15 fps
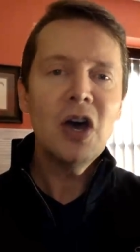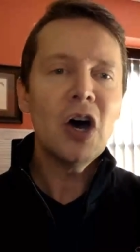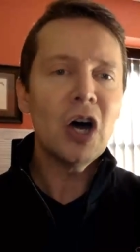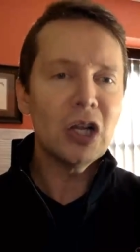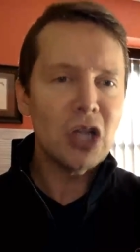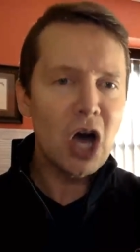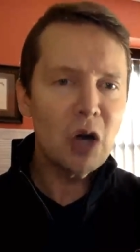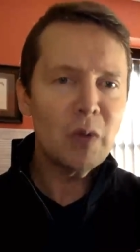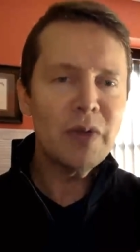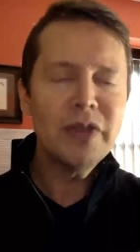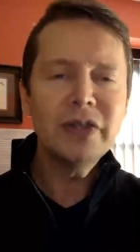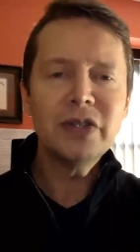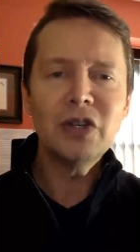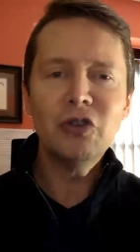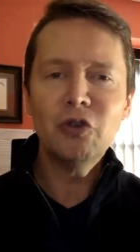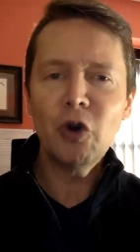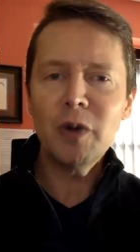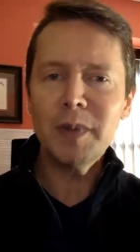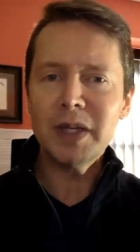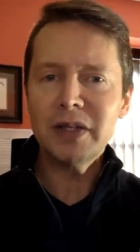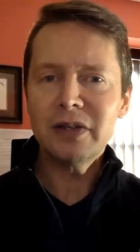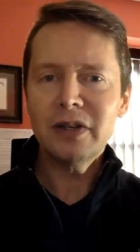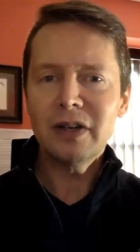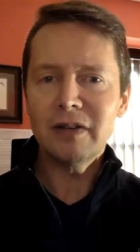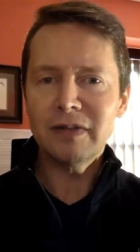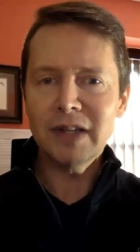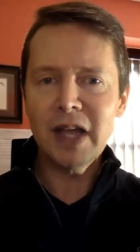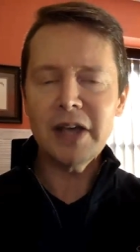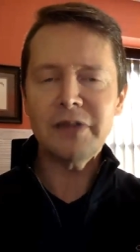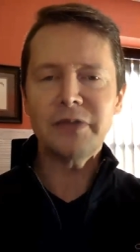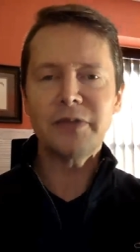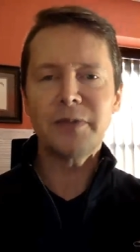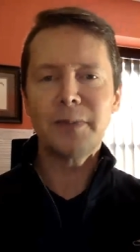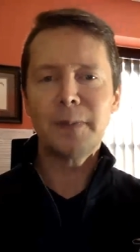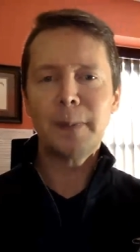along with his enjoyment of life.